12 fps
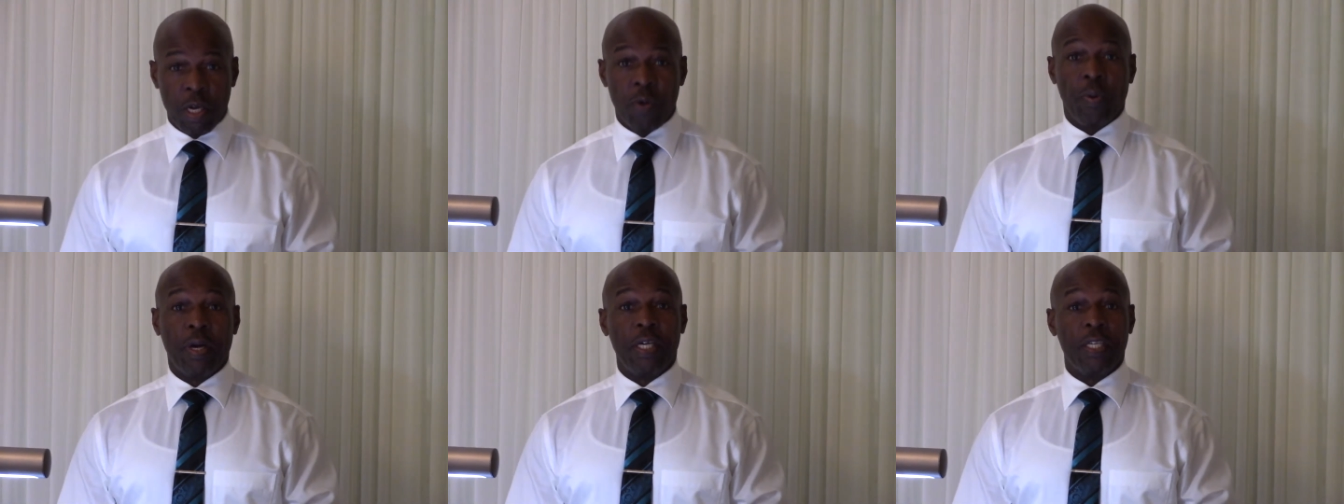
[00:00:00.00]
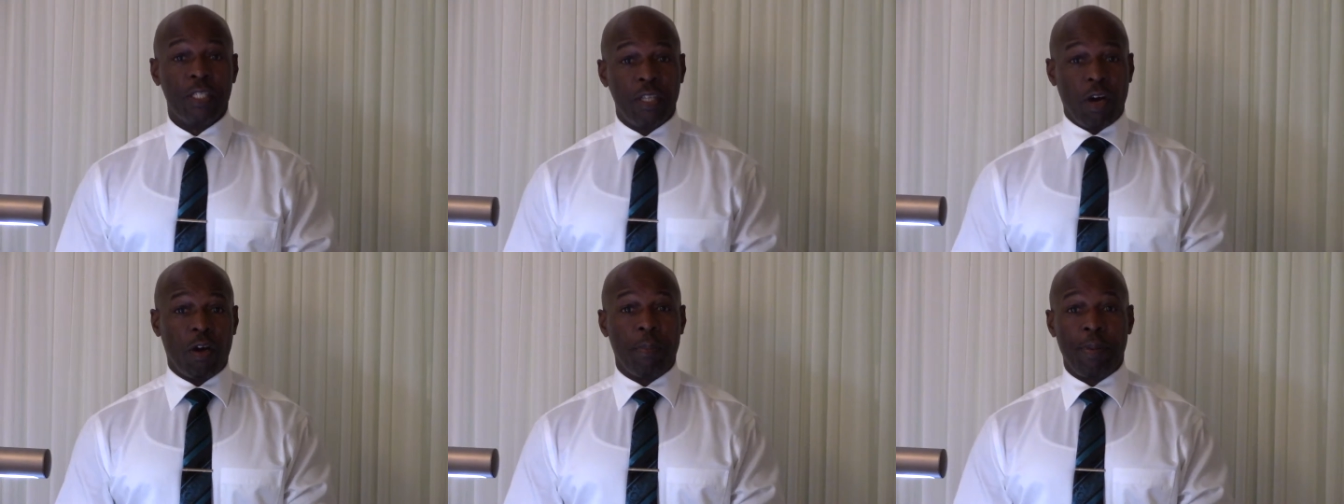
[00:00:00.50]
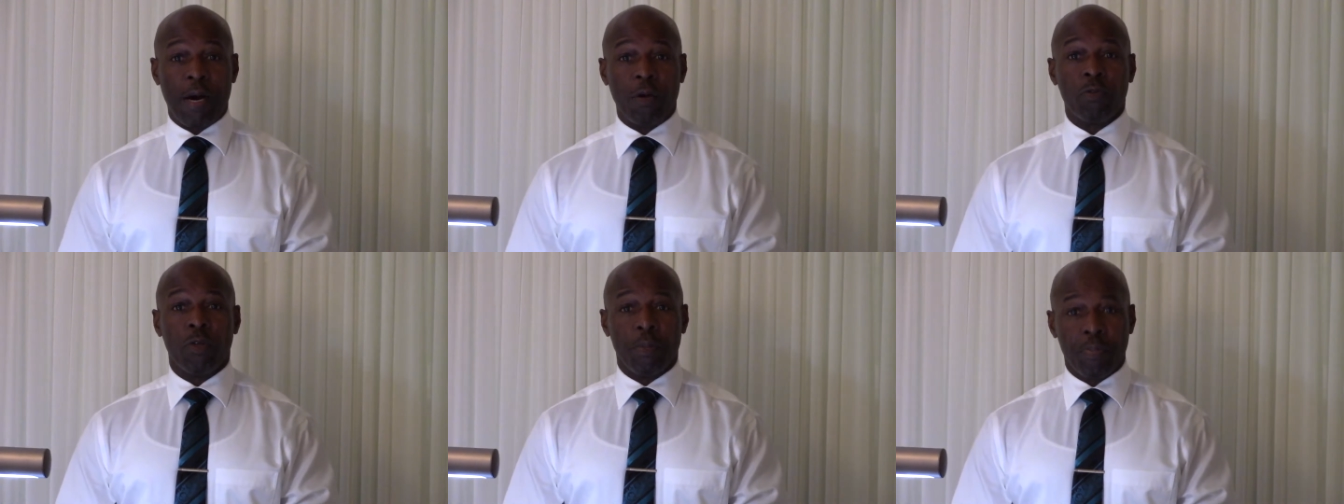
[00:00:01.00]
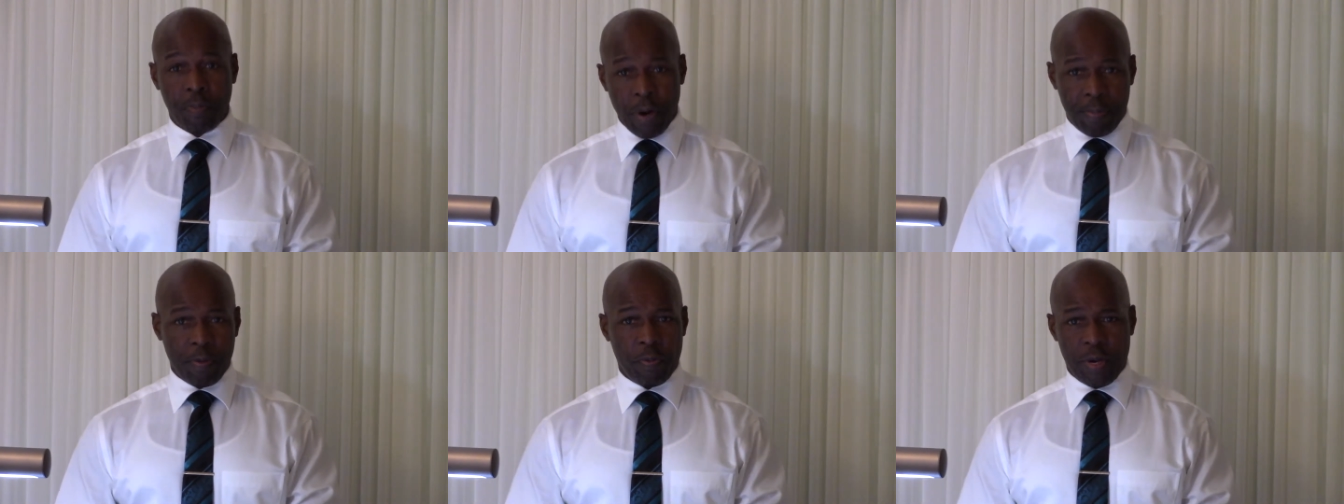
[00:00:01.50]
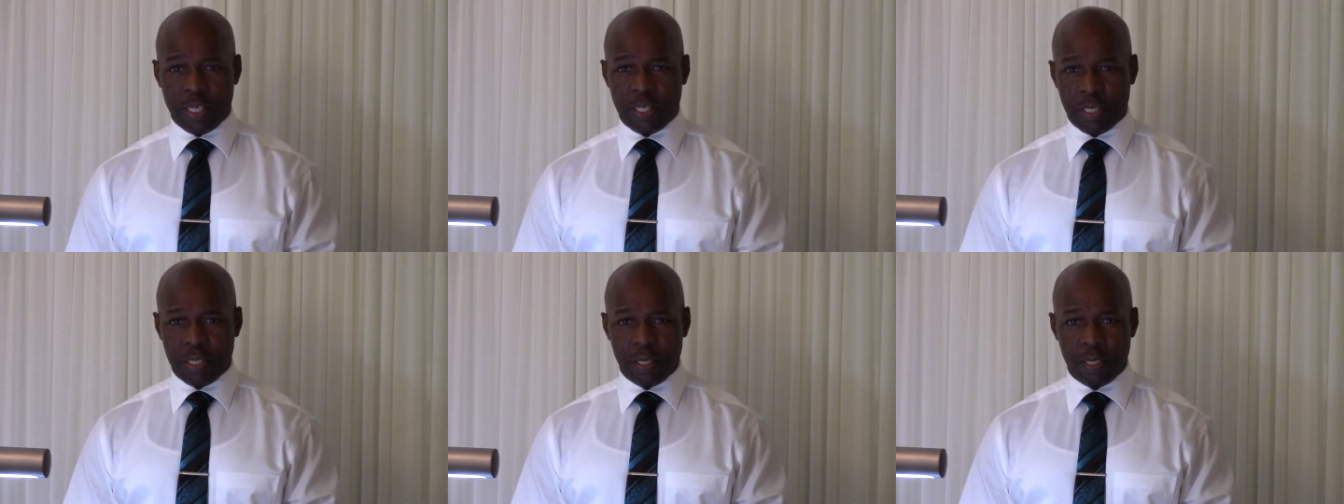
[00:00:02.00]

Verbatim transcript: We're going to talk about preparation.